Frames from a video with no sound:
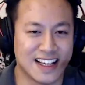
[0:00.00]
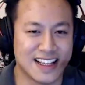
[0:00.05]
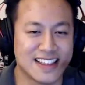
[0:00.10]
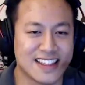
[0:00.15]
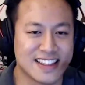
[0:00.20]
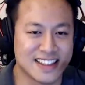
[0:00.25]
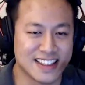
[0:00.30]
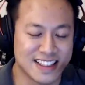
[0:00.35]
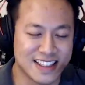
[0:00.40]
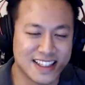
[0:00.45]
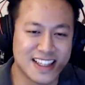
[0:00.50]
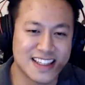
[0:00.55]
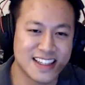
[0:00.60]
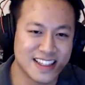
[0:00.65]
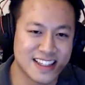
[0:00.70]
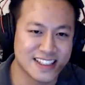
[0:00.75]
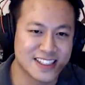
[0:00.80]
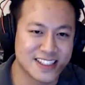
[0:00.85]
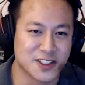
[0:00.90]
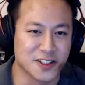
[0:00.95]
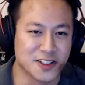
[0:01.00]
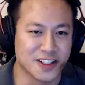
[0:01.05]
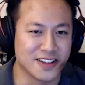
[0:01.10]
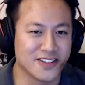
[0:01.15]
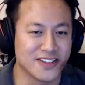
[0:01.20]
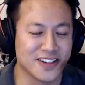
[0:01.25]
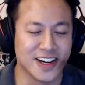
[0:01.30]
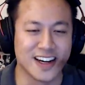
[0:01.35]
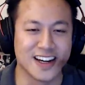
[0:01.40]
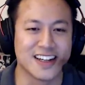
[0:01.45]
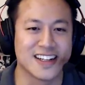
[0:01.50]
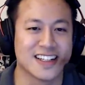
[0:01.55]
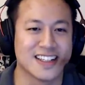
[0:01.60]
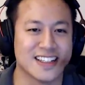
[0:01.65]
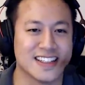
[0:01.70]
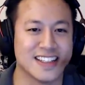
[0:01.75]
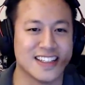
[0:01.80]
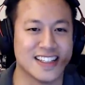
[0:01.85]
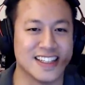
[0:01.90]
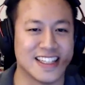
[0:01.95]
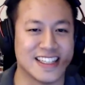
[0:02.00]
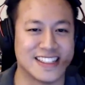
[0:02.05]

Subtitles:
I think that's totally fair. That's